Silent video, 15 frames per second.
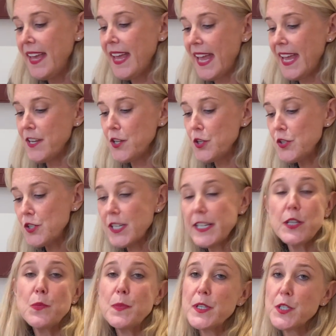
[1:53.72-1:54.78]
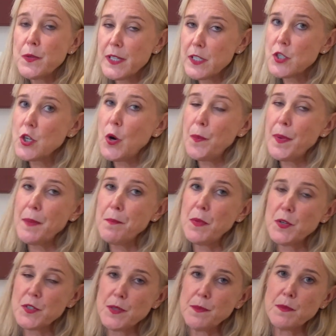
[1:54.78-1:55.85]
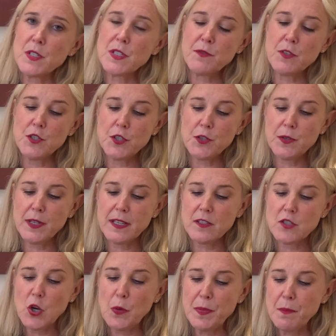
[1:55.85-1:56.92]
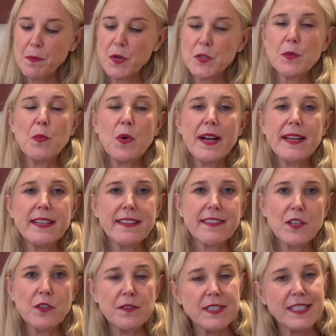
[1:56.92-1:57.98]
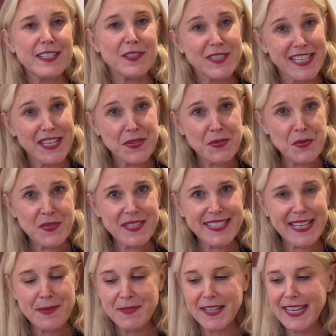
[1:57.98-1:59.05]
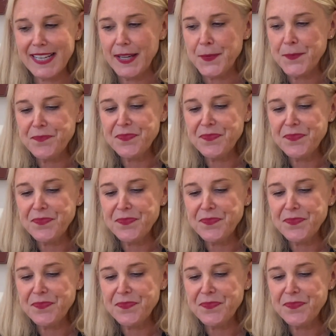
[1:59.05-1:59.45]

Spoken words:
And usually you'll be doing top and bottom, because if you're doing top and bottom whitening, then obviously your teeth are all the same colour.